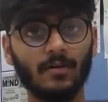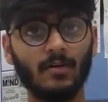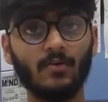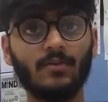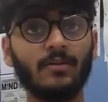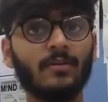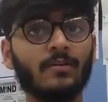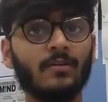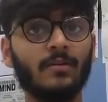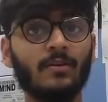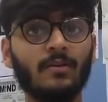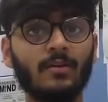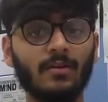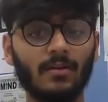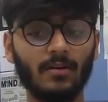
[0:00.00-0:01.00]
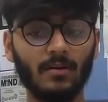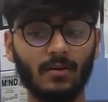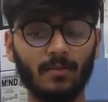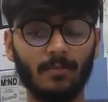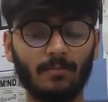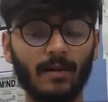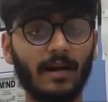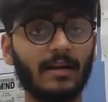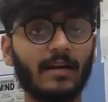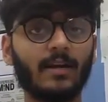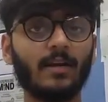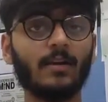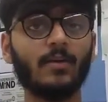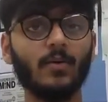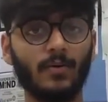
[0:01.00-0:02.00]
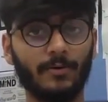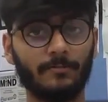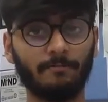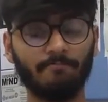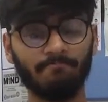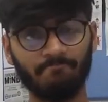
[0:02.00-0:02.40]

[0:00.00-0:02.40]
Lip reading: using the practical code.